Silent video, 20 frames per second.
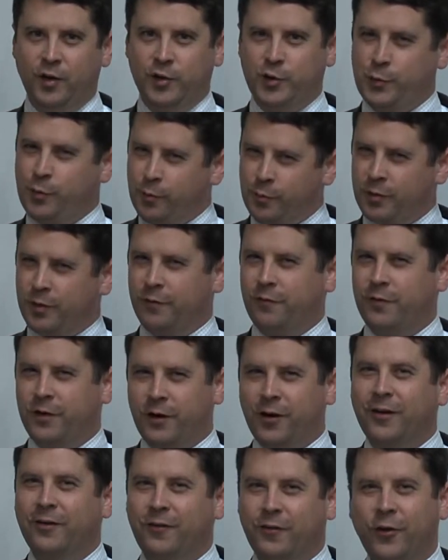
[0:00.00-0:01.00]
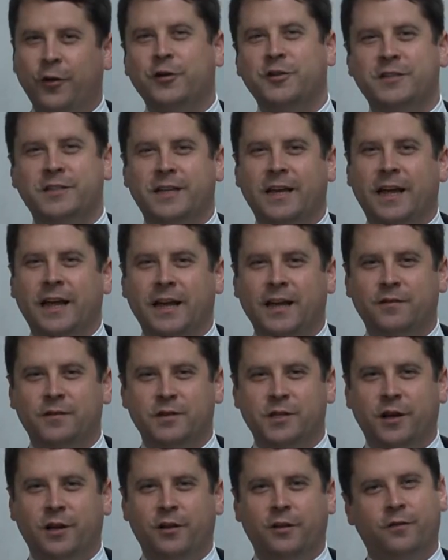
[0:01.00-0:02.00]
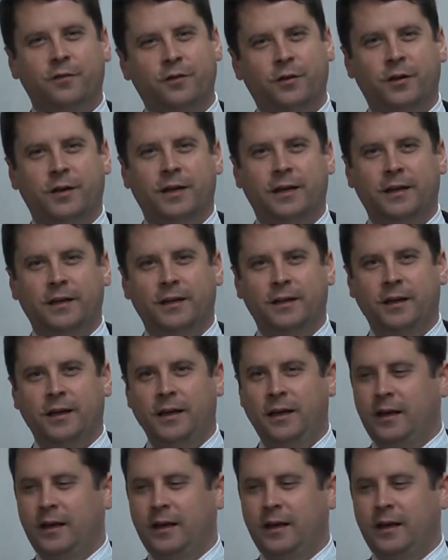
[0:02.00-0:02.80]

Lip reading: Remember the very first day of Solid Footing,